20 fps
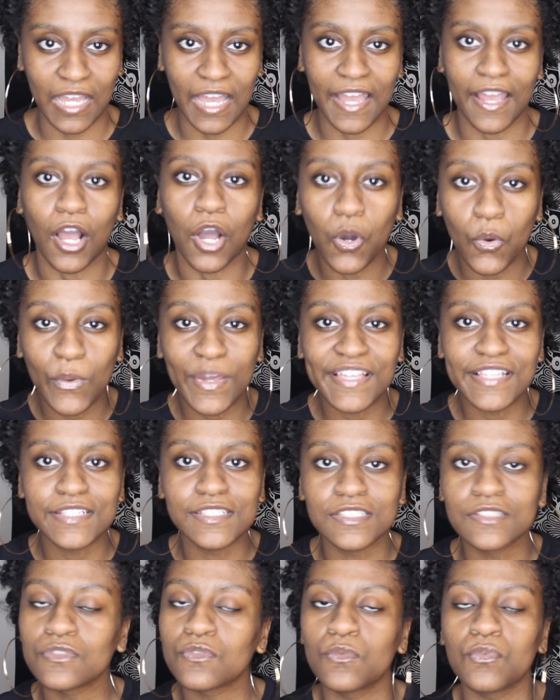I
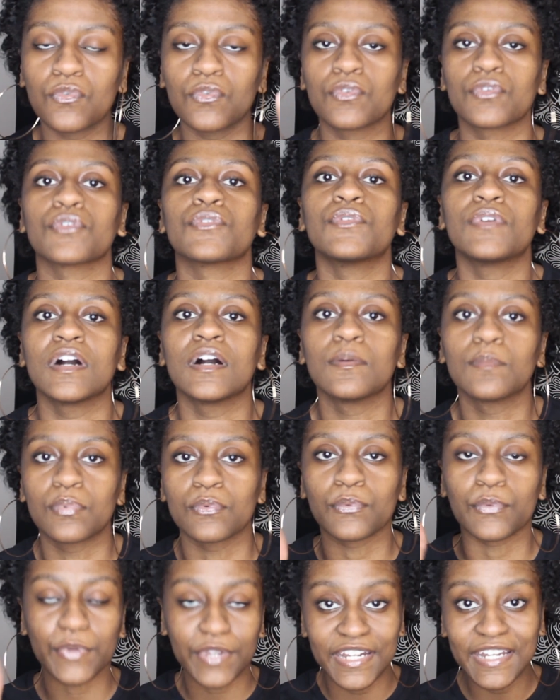always grew up
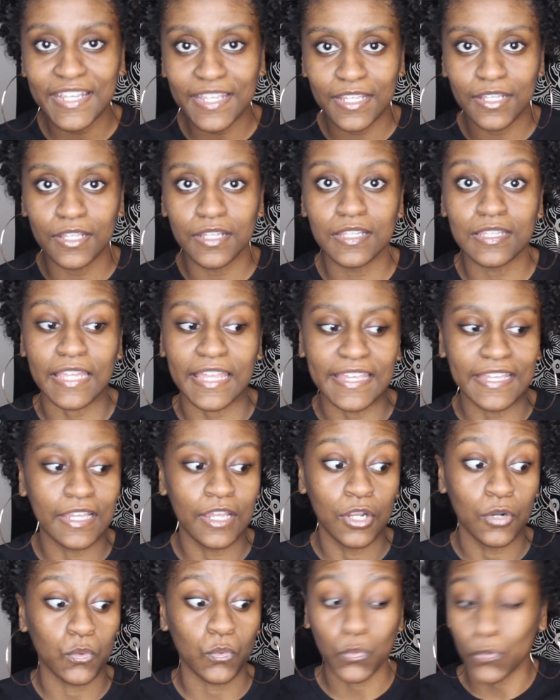reading, like
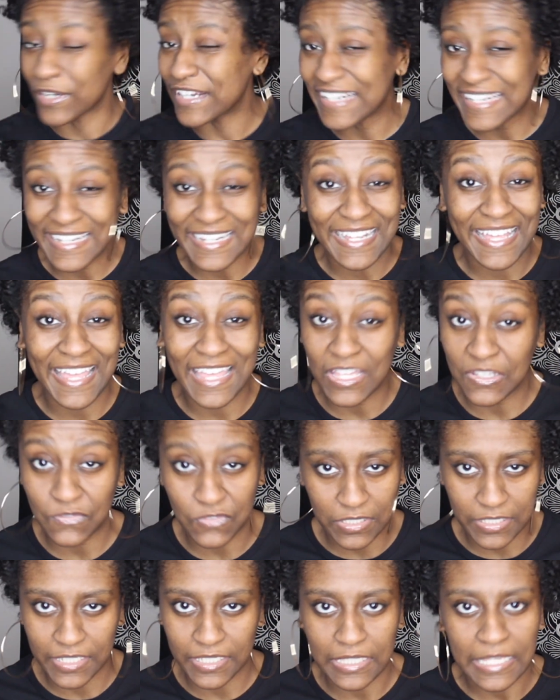reading
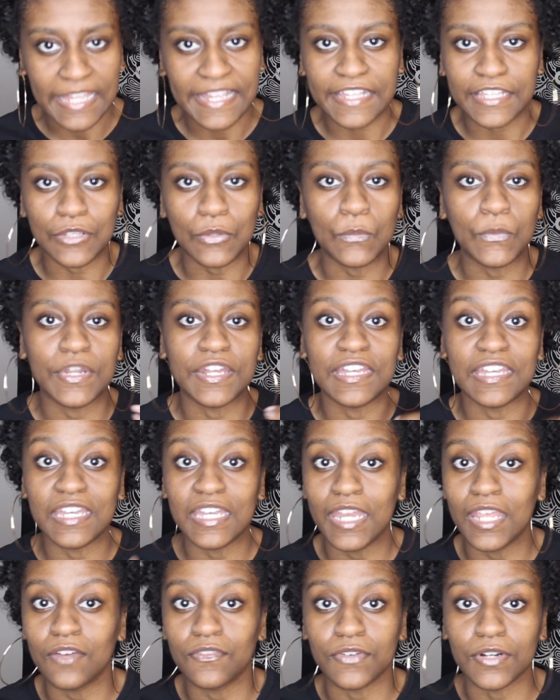heavily. Like you would
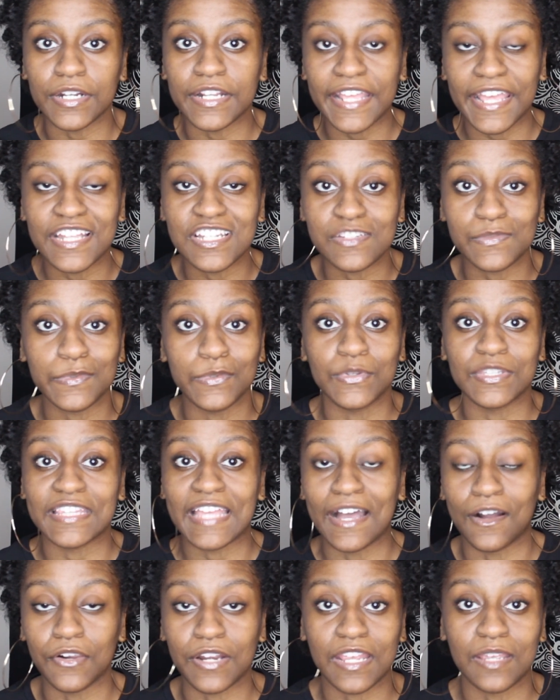never catch me
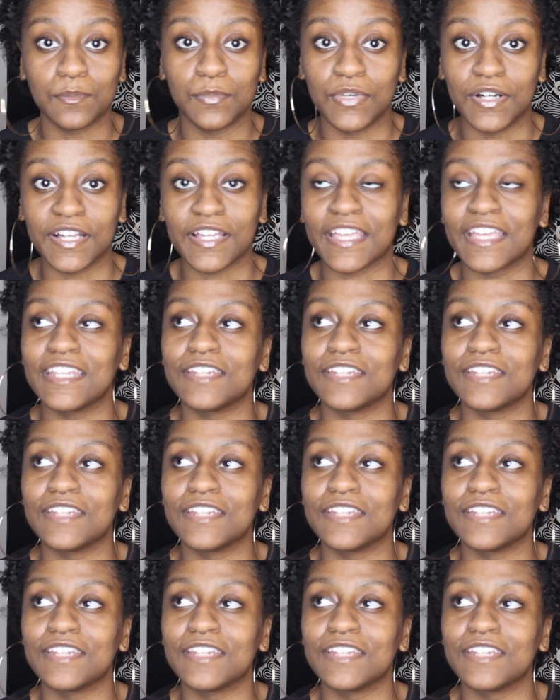without a book.